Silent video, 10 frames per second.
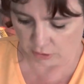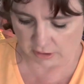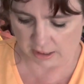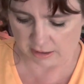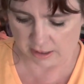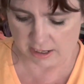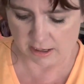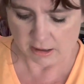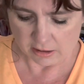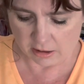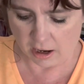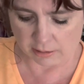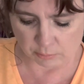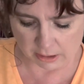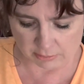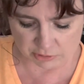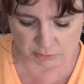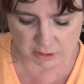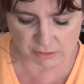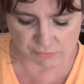that I got when I was
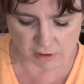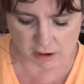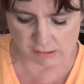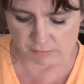25,